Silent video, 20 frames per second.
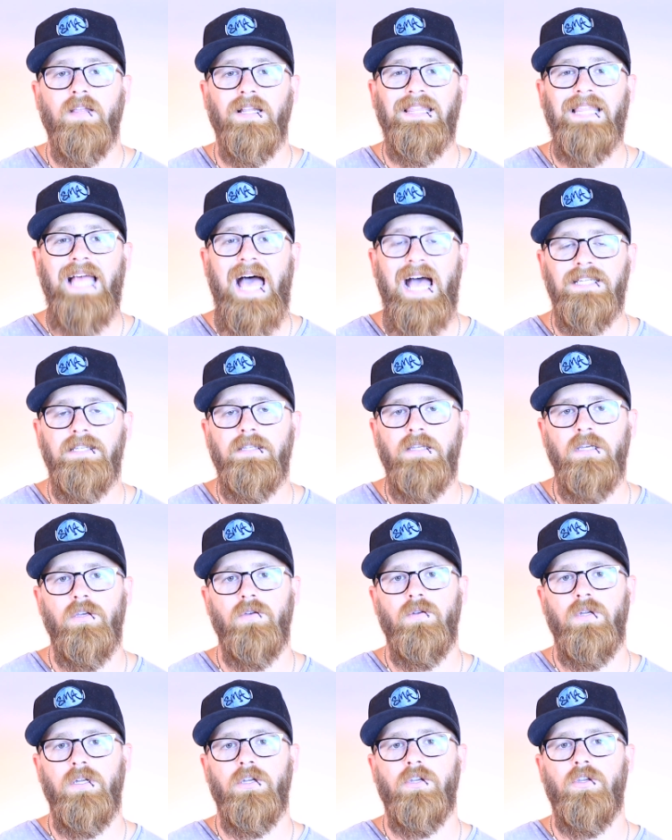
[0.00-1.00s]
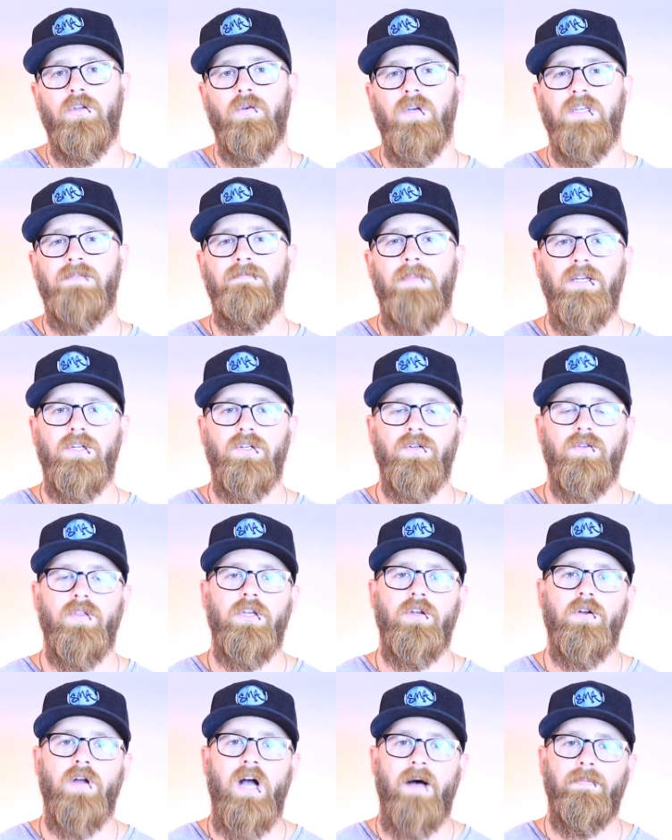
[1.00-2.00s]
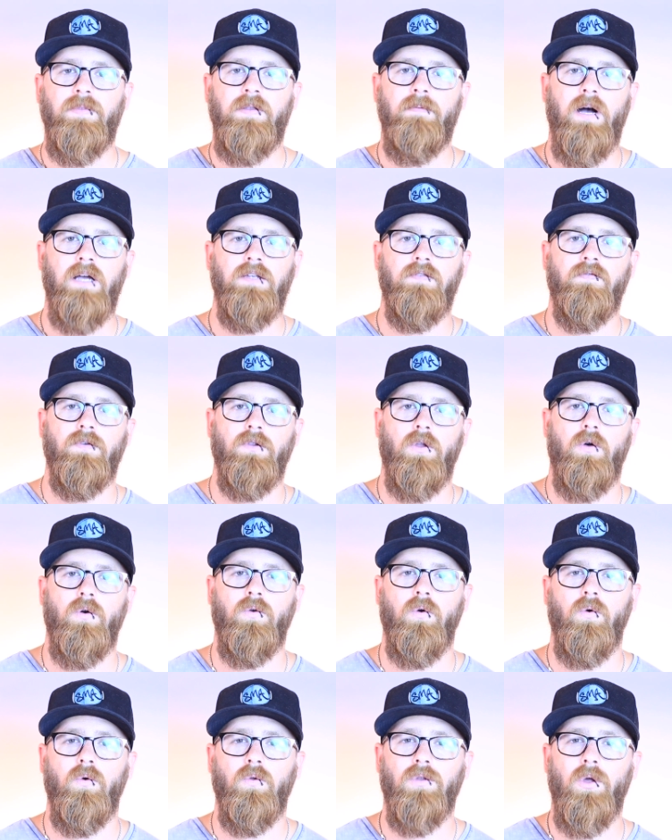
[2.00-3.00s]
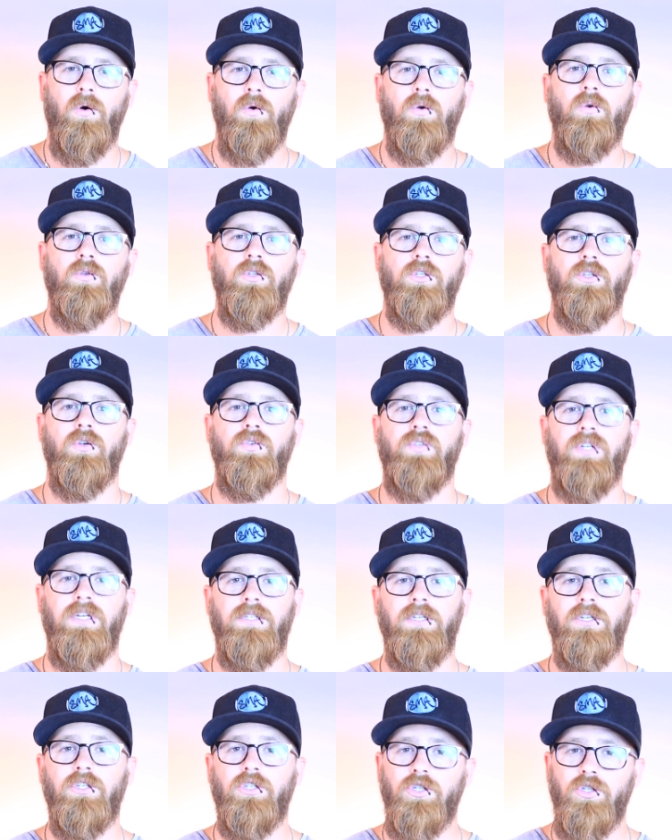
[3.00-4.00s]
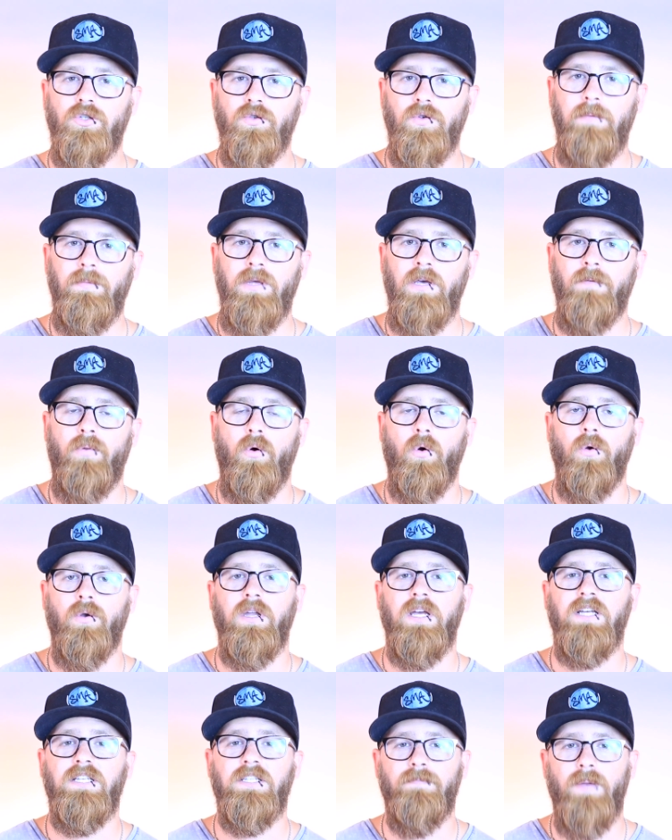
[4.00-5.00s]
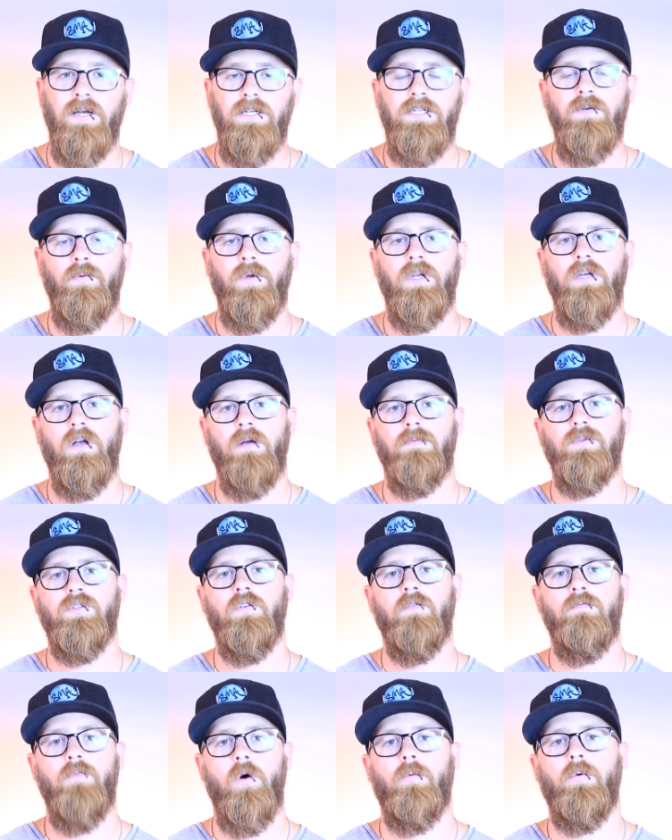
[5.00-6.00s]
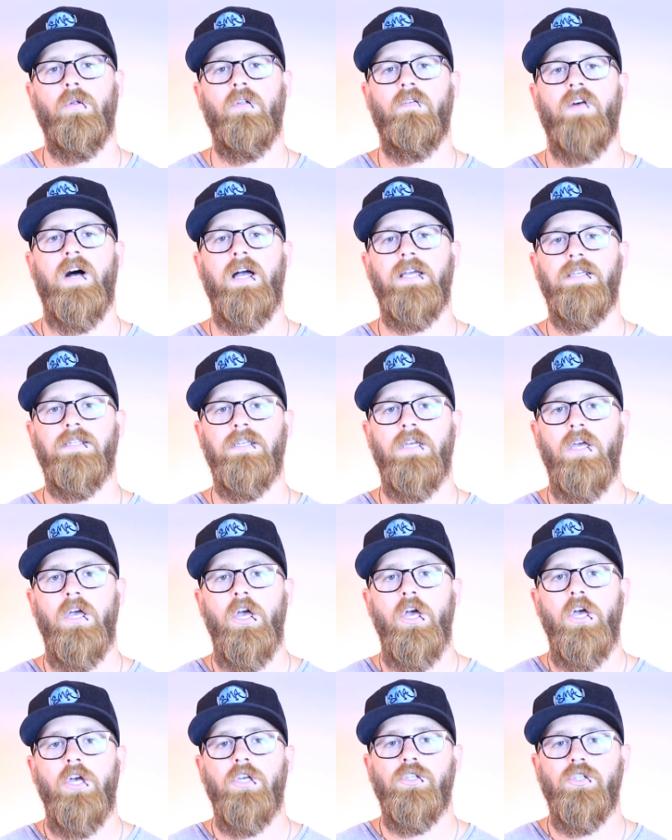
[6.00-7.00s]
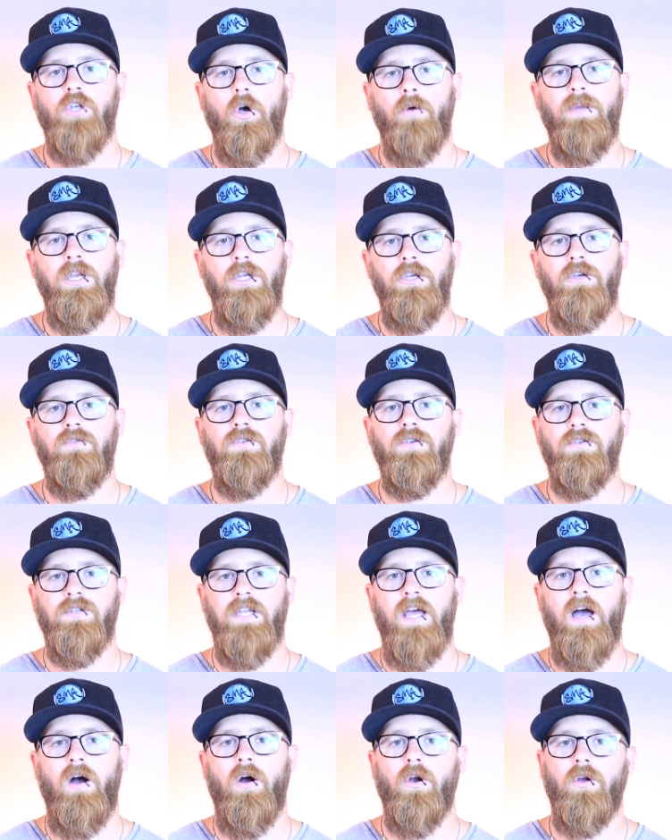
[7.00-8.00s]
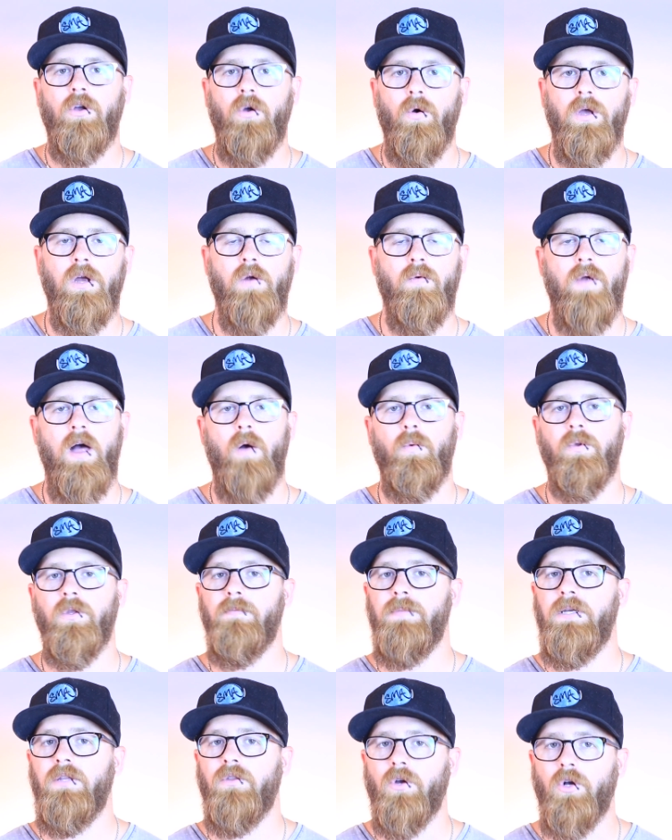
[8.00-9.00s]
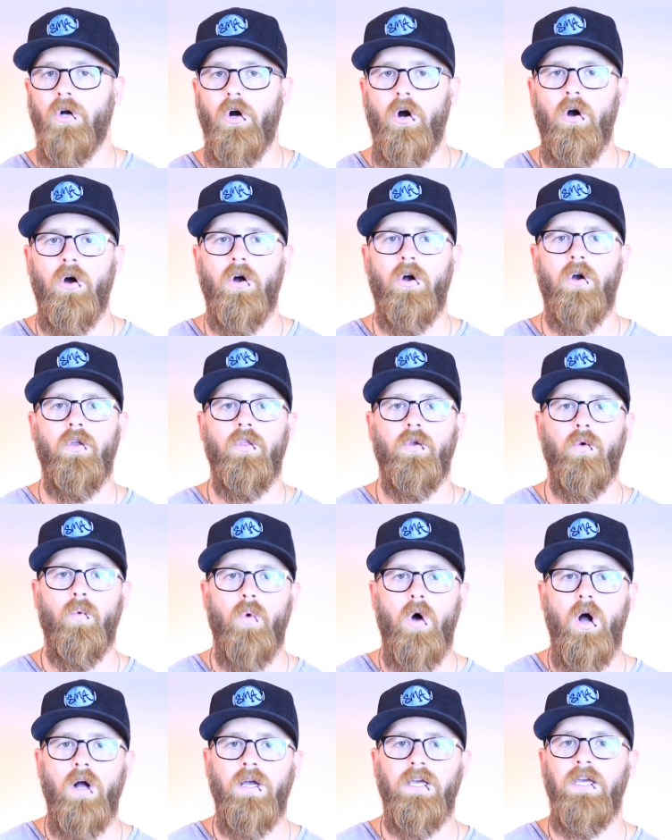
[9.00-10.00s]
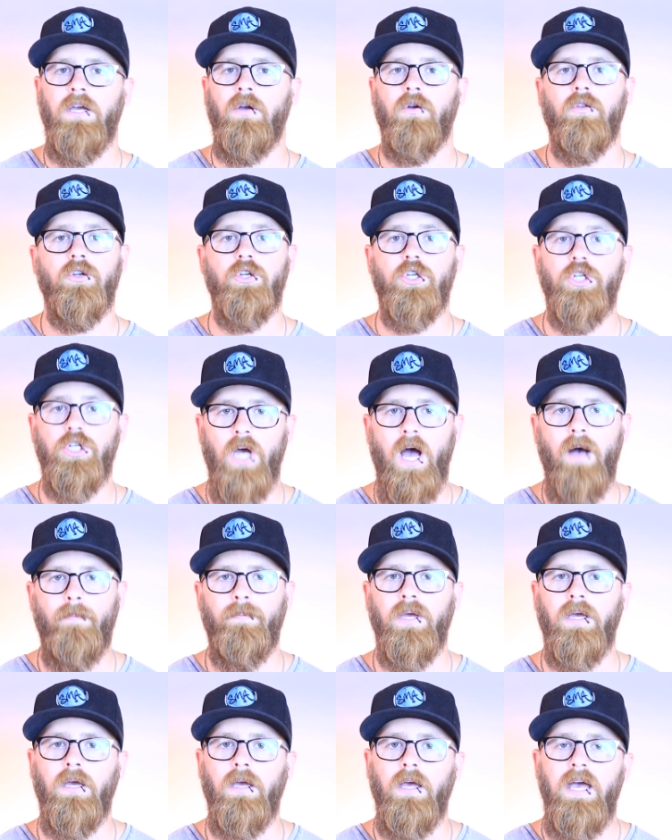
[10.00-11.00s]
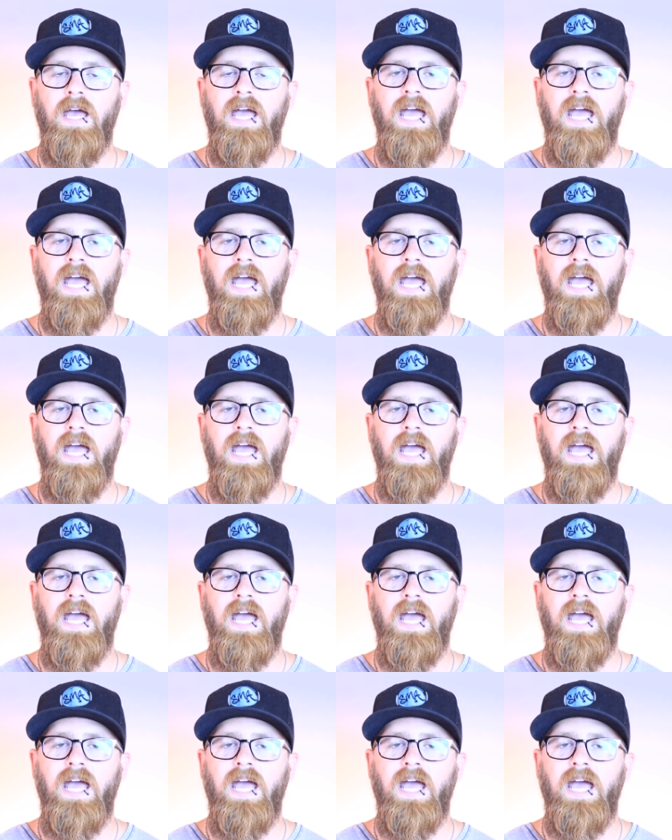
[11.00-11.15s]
The last thing you need to do is make sure that you're optimized for local. Local search is extremely important, especially when it comes to a mobile device. So many users now are going around, whether it be in their car, they're walking, or they're shopping,